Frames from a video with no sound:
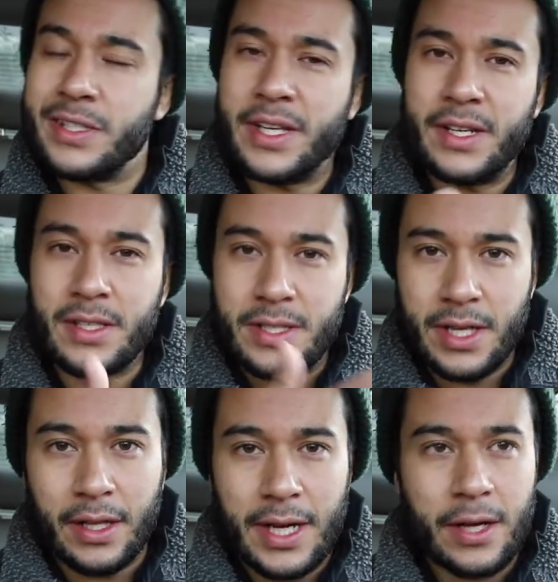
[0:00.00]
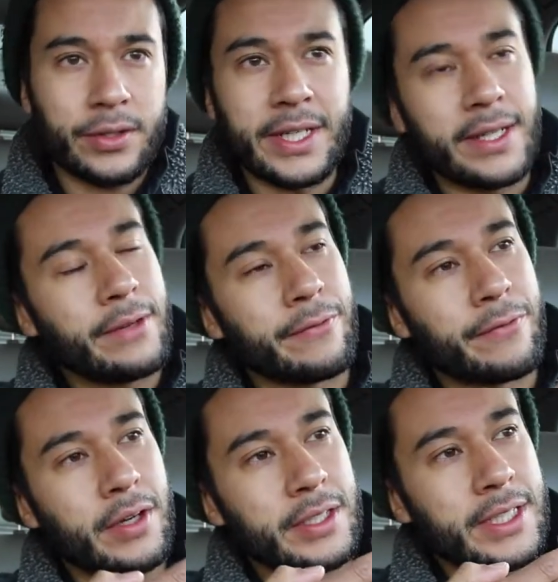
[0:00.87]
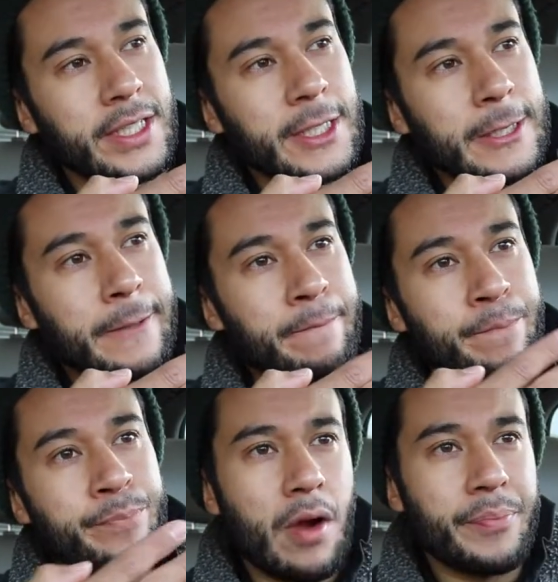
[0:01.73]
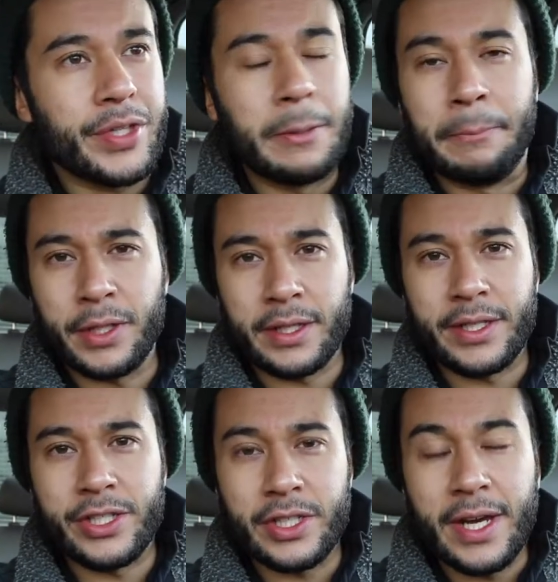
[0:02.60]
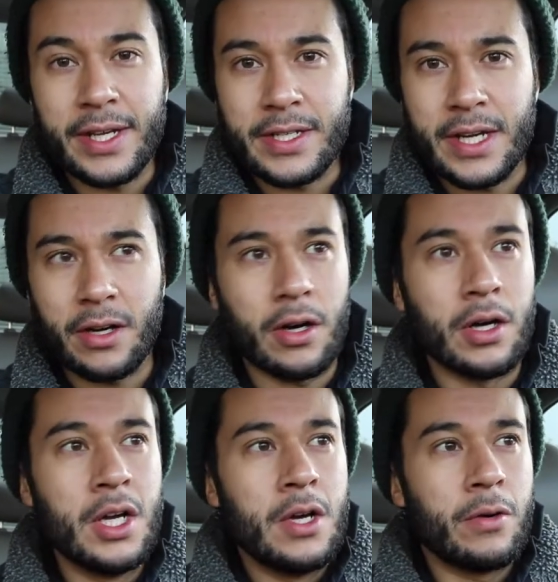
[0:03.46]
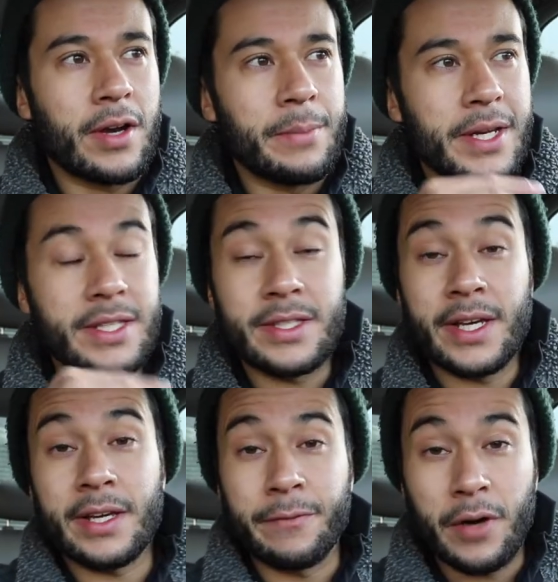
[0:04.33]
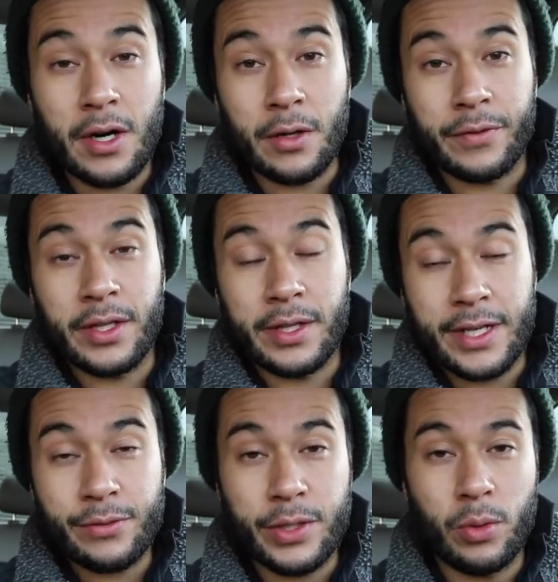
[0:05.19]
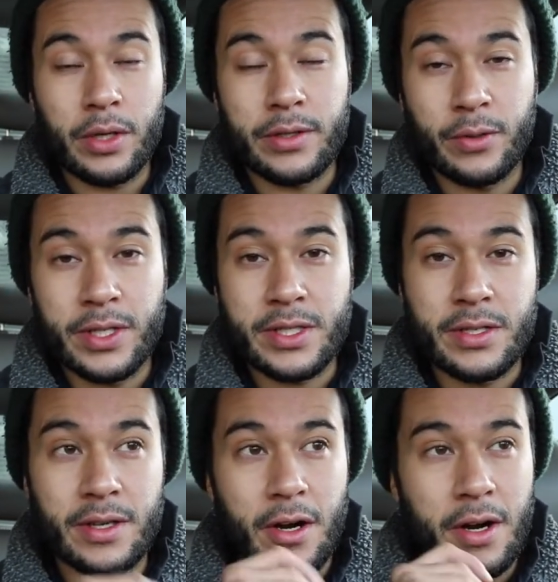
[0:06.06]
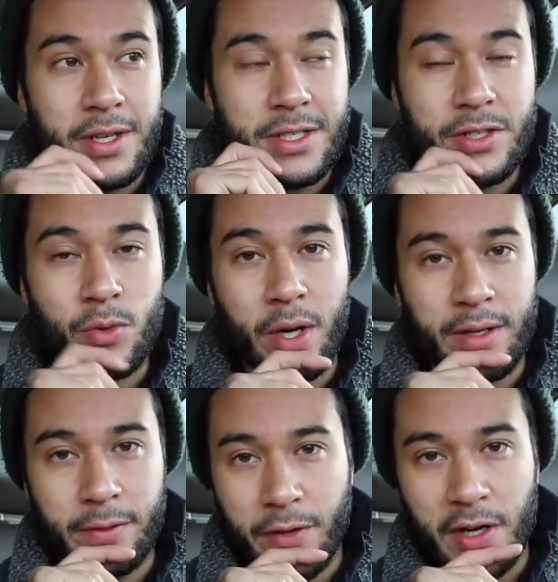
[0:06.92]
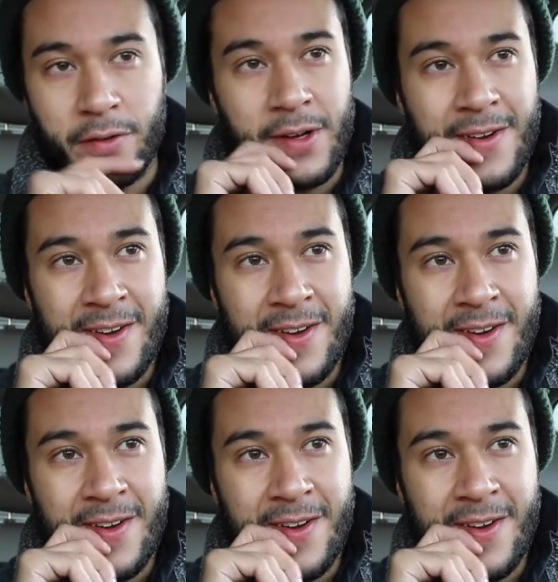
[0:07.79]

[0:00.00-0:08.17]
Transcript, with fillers: They didn't sell out. They didn't fucking. Uh, completely change at all. What I mean is they evolved. That's what you want to do as an artist. You want to evolve.